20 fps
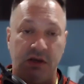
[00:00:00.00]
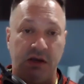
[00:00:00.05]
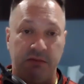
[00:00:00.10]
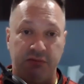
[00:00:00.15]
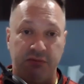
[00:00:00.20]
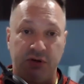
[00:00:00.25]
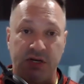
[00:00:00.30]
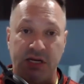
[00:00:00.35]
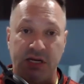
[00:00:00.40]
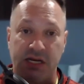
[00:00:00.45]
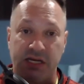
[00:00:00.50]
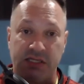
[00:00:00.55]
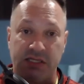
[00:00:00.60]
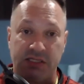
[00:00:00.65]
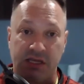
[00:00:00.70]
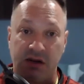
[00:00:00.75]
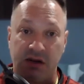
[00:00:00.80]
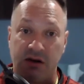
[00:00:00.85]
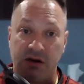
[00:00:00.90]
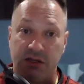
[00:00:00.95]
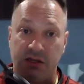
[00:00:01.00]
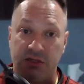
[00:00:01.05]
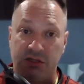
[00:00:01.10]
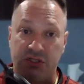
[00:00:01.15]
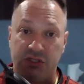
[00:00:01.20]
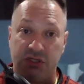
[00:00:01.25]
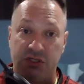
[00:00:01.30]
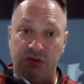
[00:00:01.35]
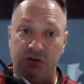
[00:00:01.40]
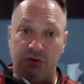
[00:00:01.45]
pretty nice areas
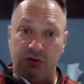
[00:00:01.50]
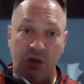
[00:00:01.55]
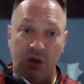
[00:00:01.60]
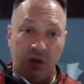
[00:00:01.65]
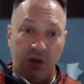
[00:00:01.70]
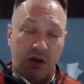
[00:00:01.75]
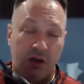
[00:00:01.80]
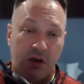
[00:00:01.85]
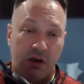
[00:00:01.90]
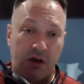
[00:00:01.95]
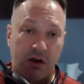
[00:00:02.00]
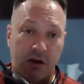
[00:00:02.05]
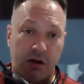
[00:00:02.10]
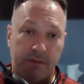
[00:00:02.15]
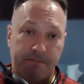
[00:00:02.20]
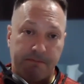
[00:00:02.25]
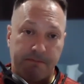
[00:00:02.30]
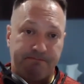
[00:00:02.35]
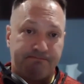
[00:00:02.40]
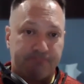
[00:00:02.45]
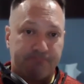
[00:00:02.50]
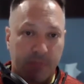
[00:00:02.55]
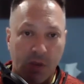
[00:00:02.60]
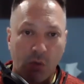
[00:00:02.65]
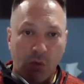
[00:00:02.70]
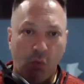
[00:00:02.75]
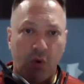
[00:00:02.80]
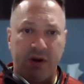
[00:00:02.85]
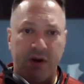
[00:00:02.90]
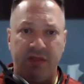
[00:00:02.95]
too.
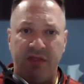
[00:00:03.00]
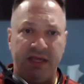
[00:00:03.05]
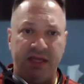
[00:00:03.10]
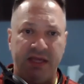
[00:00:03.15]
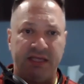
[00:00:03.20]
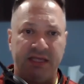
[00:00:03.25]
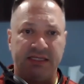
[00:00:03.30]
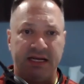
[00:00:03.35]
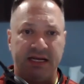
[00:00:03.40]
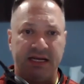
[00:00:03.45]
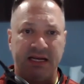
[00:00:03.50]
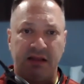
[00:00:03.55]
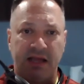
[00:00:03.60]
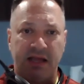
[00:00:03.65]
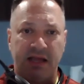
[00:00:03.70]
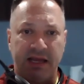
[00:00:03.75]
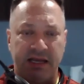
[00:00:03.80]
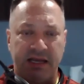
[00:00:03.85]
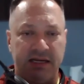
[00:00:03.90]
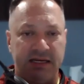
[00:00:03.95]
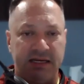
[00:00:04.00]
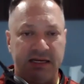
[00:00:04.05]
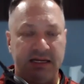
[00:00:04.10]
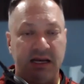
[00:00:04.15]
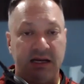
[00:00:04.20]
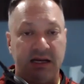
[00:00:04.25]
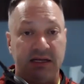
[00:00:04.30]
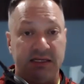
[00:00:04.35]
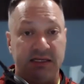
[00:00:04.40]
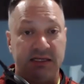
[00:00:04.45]
One of the things I didn't like, I did
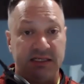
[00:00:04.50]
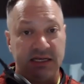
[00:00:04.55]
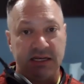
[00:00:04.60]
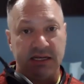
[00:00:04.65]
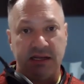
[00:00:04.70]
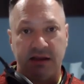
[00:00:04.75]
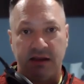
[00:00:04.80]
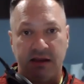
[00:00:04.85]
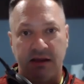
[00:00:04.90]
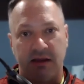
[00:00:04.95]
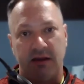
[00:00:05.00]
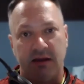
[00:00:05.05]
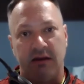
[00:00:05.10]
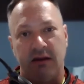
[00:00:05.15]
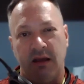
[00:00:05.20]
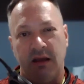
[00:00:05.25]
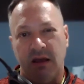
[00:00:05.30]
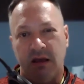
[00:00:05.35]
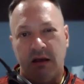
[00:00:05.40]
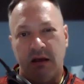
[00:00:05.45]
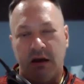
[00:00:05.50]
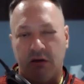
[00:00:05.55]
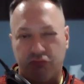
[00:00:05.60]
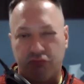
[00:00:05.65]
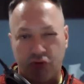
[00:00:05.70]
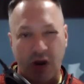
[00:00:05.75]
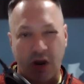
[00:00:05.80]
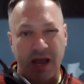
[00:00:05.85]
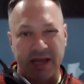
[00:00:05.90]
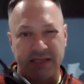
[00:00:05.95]
kind of see a
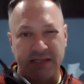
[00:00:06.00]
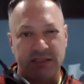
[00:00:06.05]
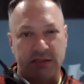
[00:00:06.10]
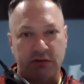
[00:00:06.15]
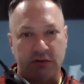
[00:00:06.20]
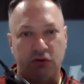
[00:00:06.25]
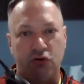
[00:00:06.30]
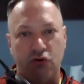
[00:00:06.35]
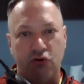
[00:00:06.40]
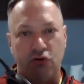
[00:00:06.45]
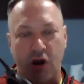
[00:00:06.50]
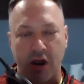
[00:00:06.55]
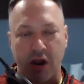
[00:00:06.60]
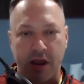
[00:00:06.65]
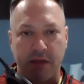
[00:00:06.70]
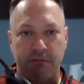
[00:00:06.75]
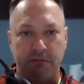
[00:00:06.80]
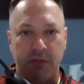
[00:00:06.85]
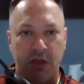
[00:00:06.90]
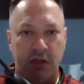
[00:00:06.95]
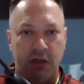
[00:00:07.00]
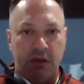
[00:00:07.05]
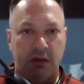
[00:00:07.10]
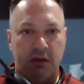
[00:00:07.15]
rise in crime.